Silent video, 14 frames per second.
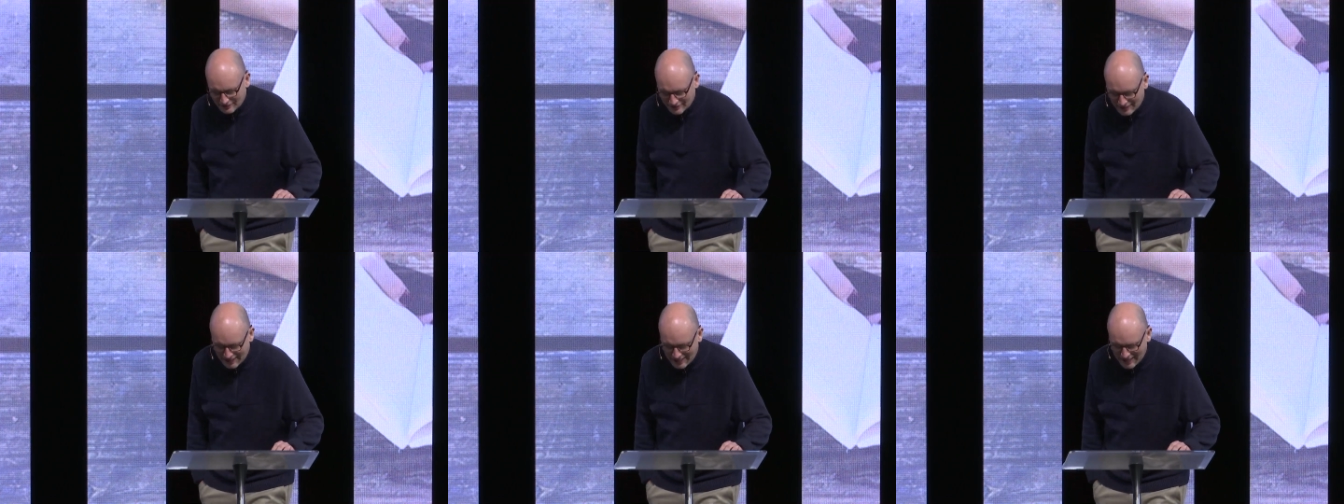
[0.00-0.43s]

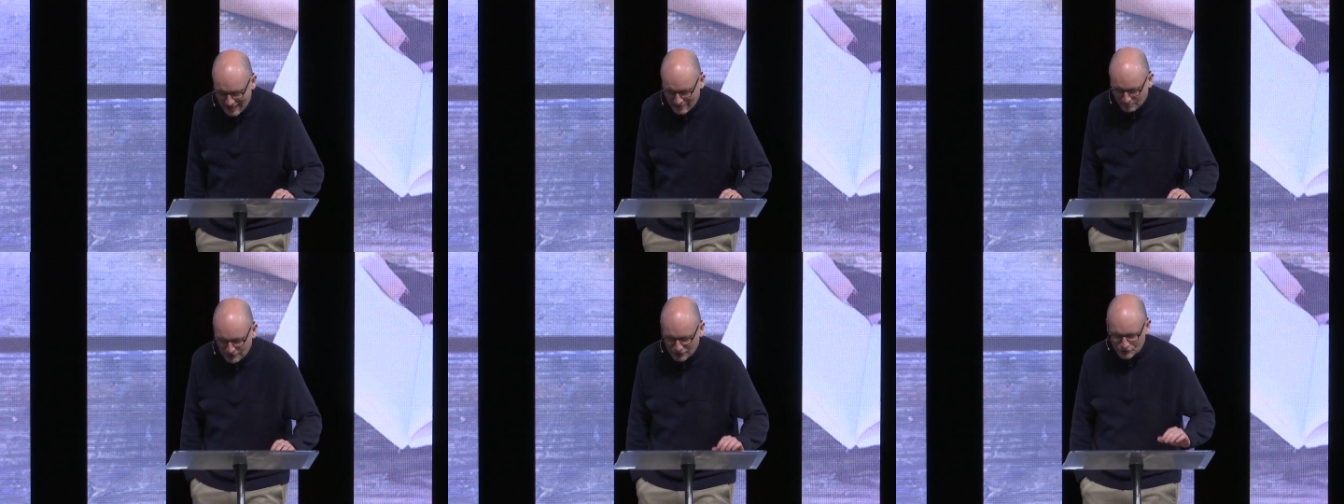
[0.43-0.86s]
that
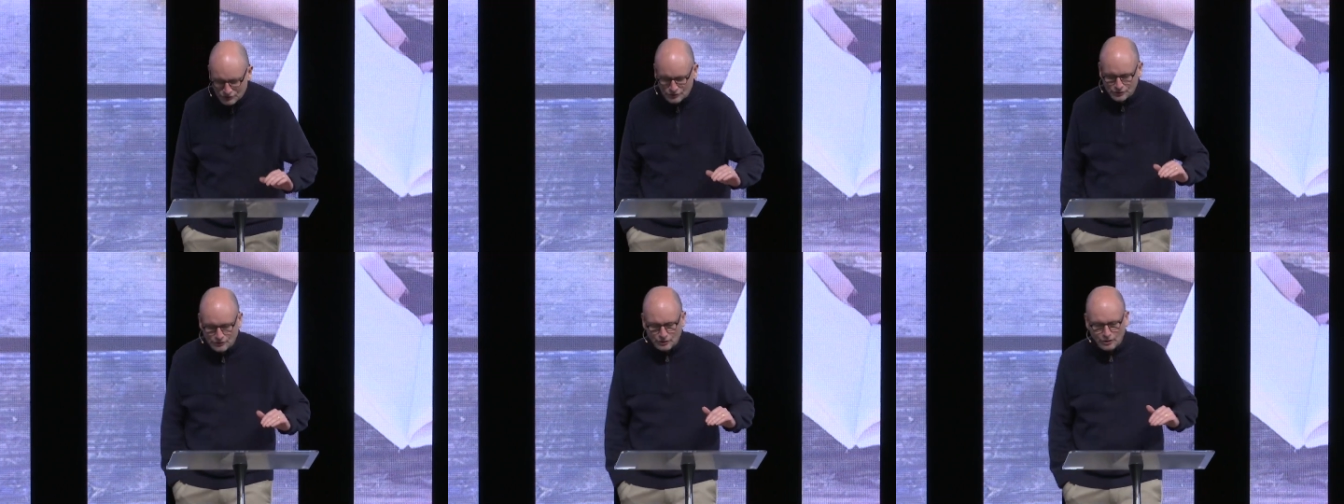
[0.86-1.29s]

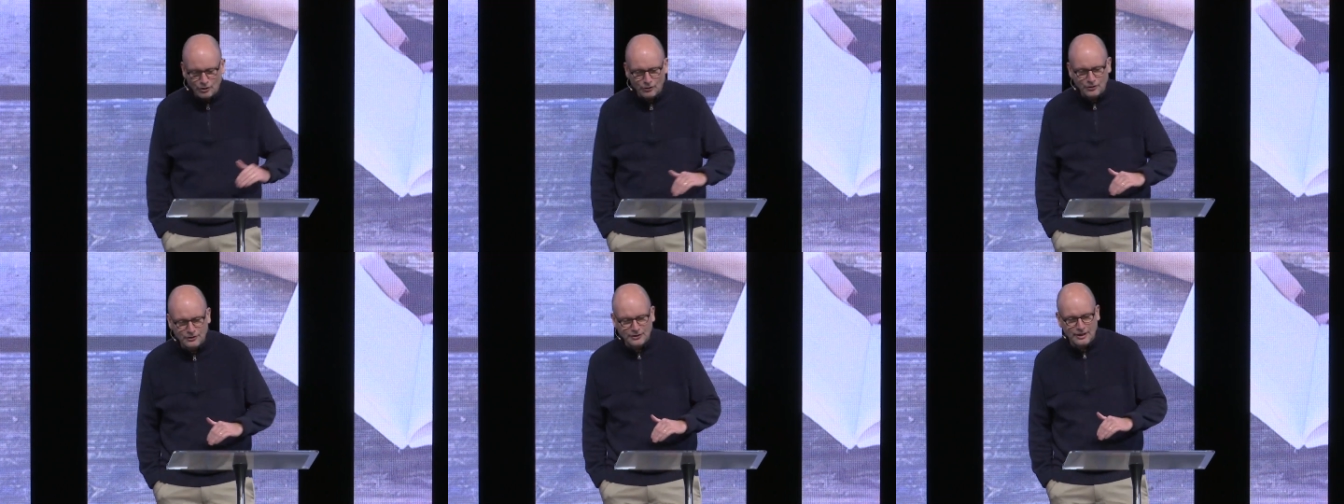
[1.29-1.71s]
happens
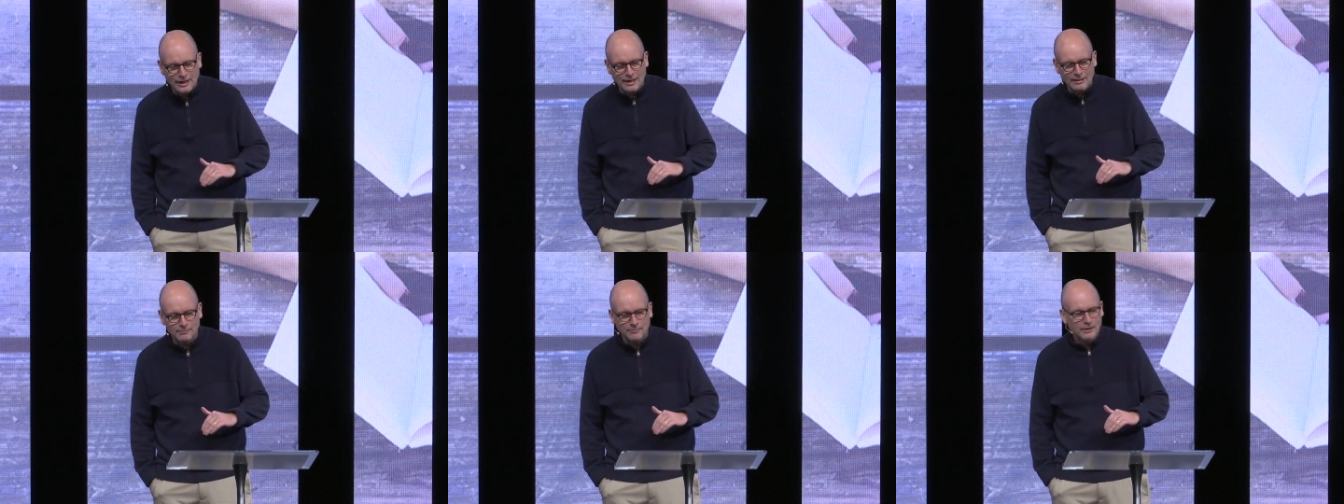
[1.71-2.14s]
all the
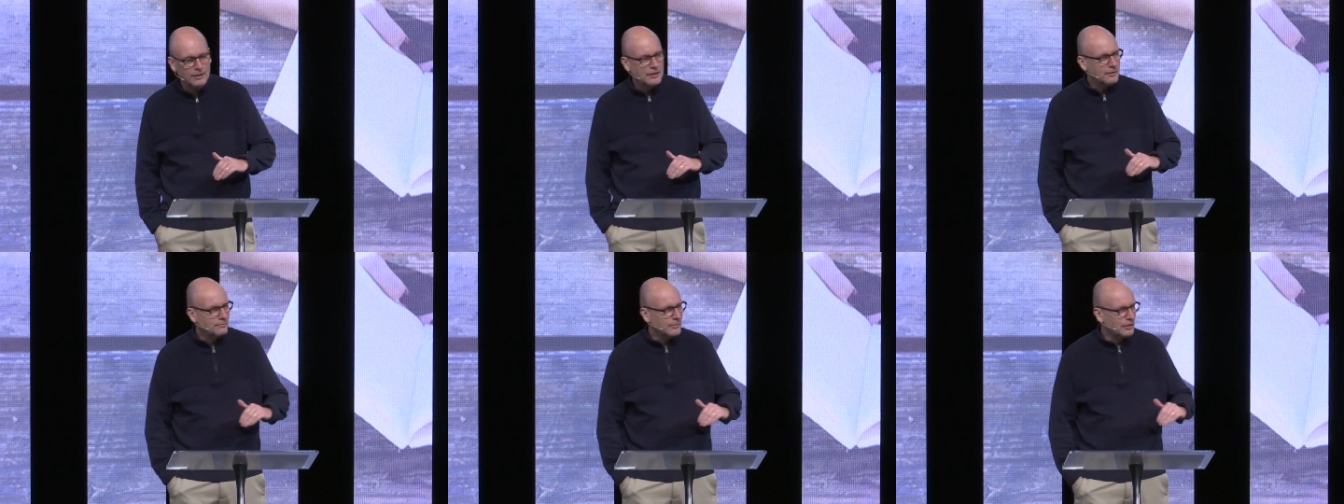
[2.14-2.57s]
time
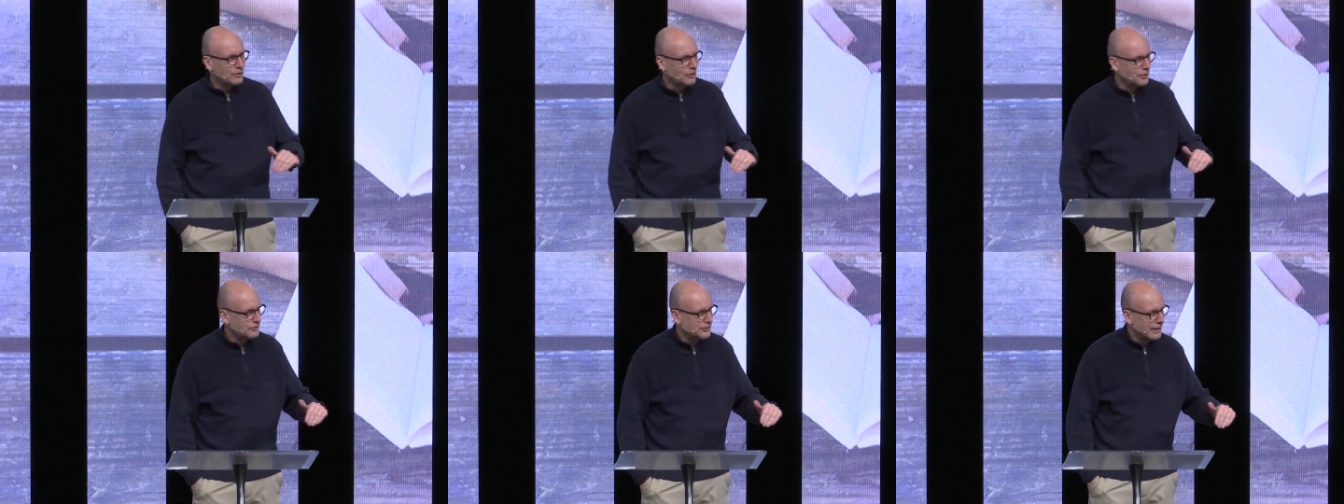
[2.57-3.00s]

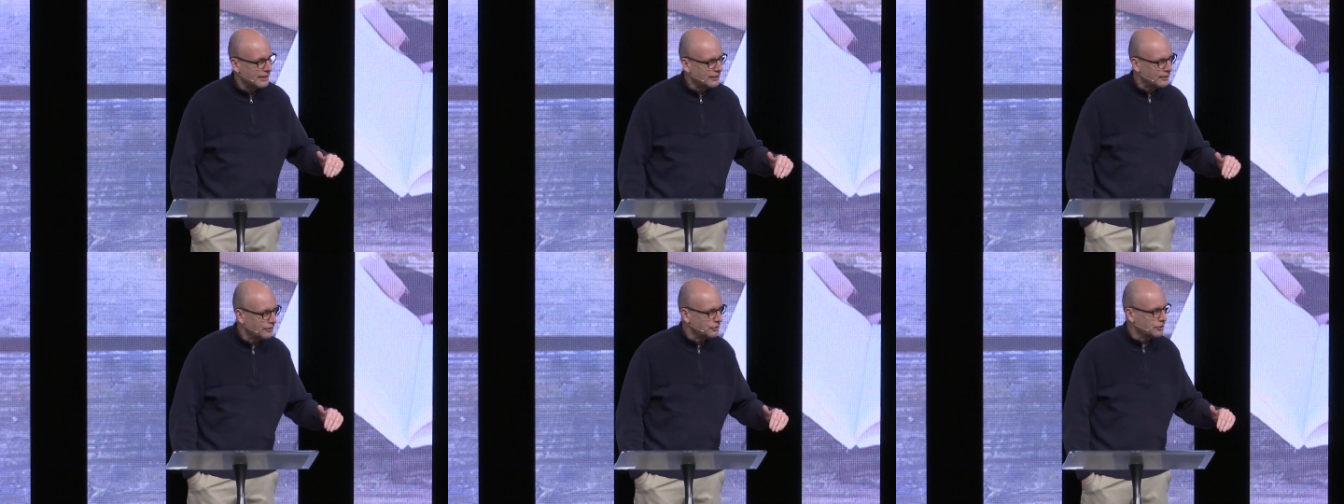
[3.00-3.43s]
because
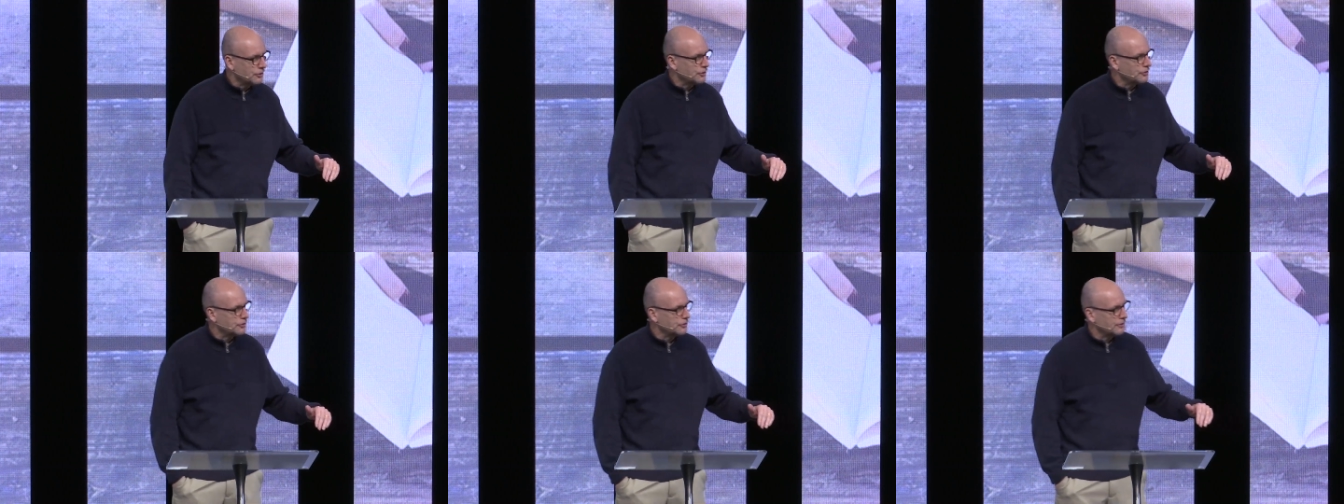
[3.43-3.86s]
at their
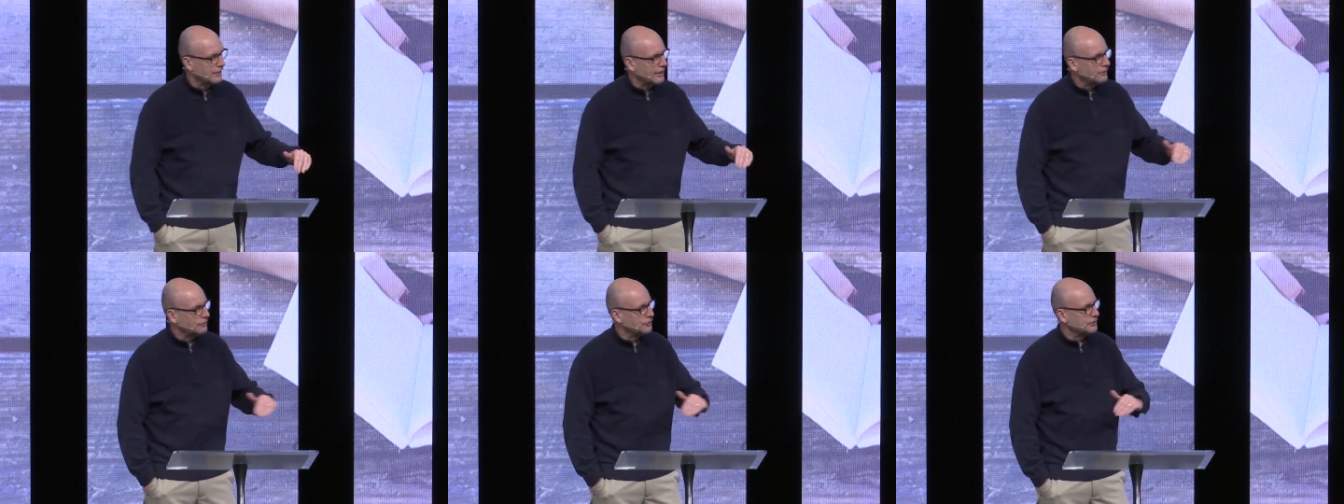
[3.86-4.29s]
church,
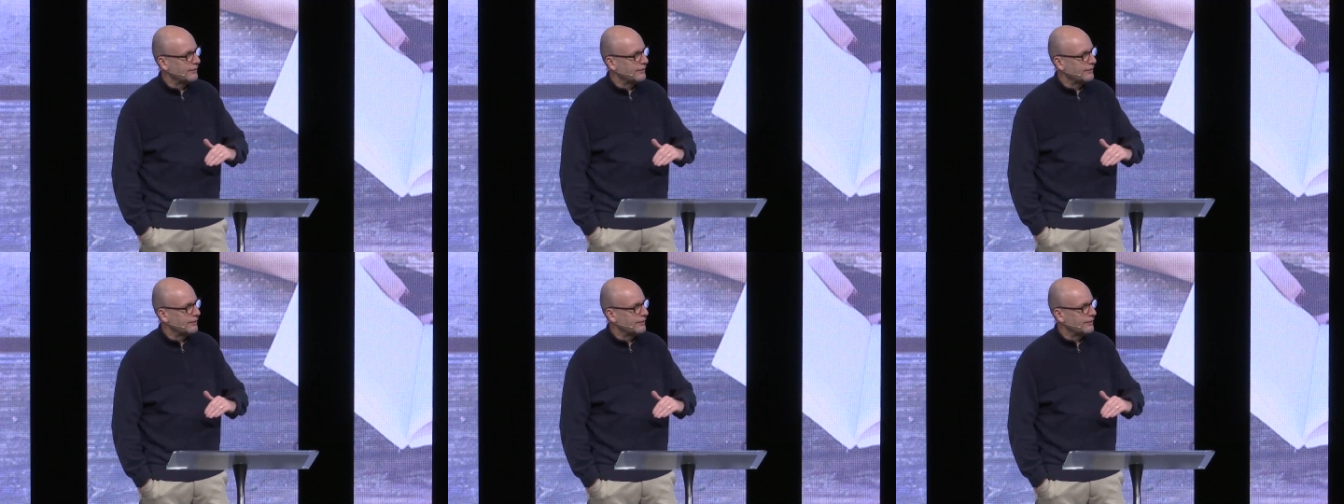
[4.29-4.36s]
they don't just